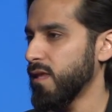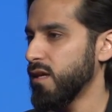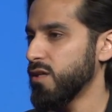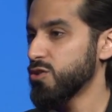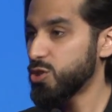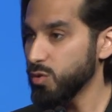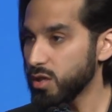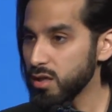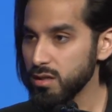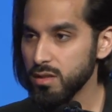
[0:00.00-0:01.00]

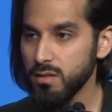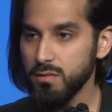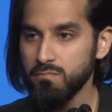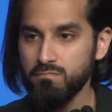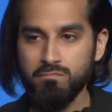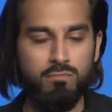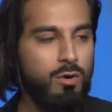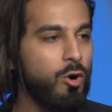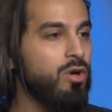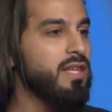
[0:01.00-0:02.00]
sooner
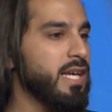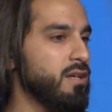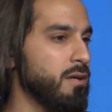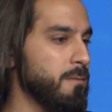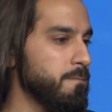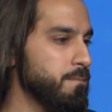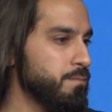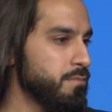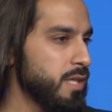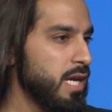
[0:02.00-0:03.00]
or later.
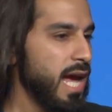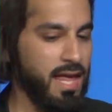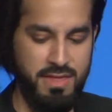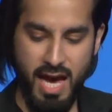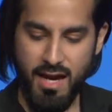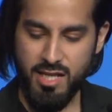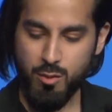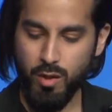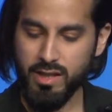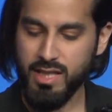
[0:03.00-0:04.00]
And that is
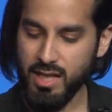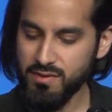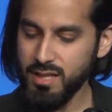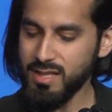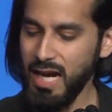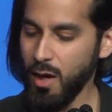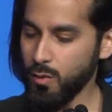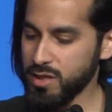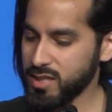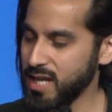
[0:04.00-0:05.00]
what gives us
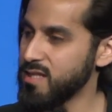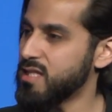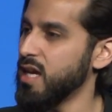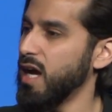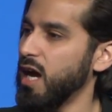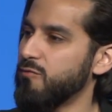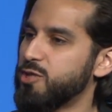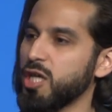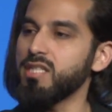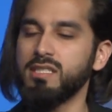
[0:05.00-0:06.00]
our sense of
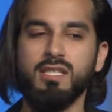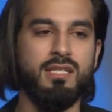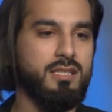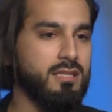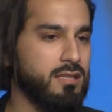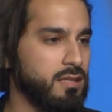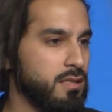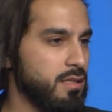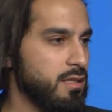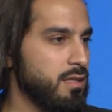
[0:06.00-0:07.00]
justice.
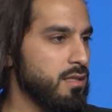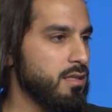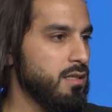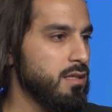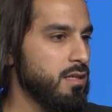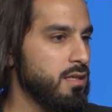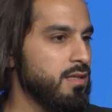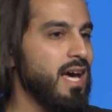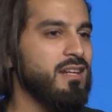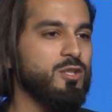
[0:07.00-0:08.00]

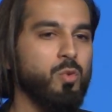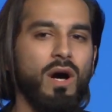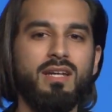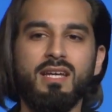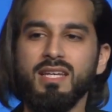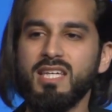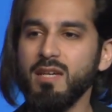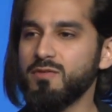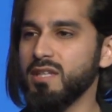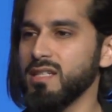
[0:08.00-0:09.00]
That is what
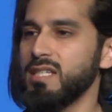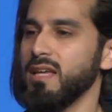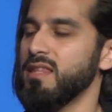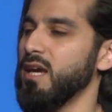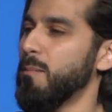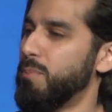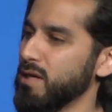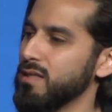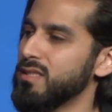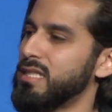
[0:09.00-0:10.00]
gives us the
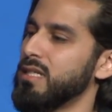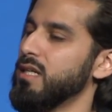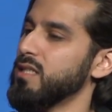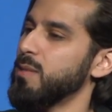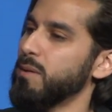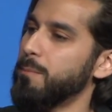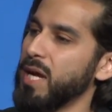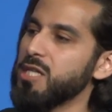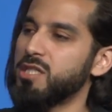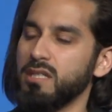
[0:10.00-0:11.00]
ability to be
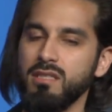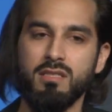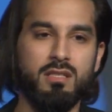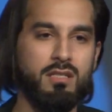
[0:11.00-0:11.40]
patient,